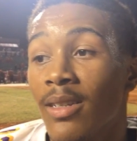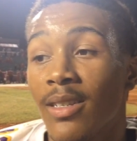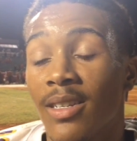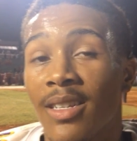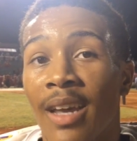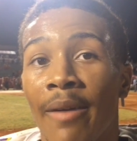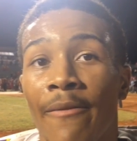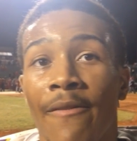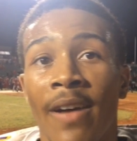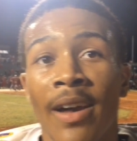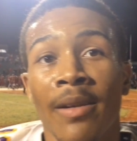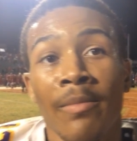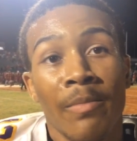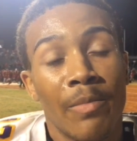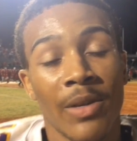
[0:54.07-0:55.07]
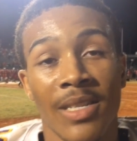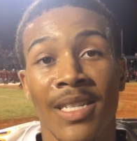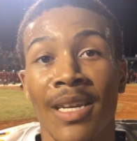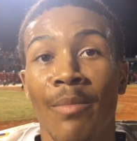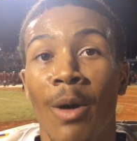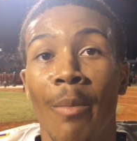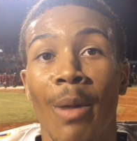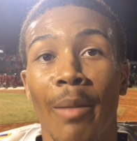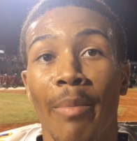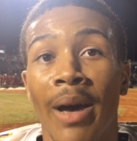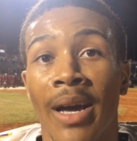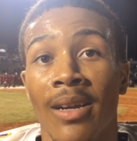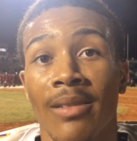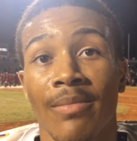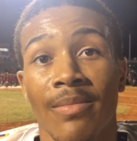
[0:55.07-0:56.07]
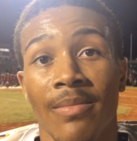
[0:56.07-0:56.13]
Just kept fighting, put the team on my back.